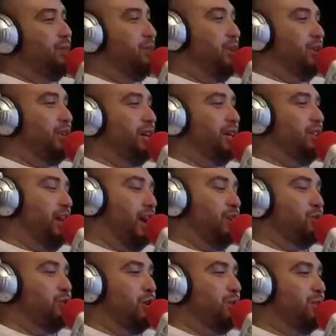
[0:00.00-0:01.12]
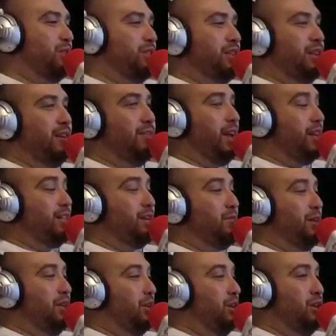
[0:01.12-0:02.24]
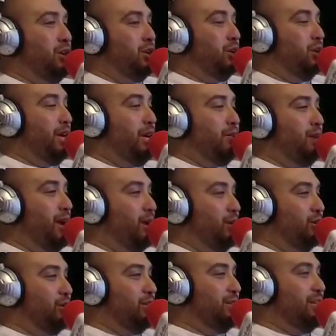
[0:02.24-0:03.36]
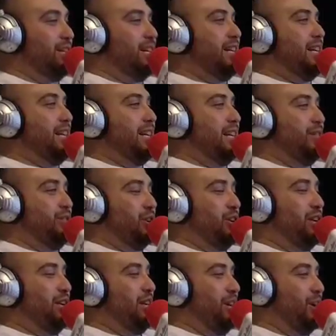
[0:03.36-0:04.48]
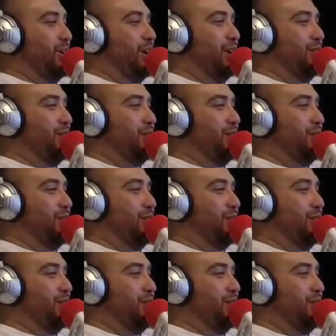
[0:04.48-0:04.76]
if you don't think Donald Trump is just, if that's going to be the new emails, if you're, you know what I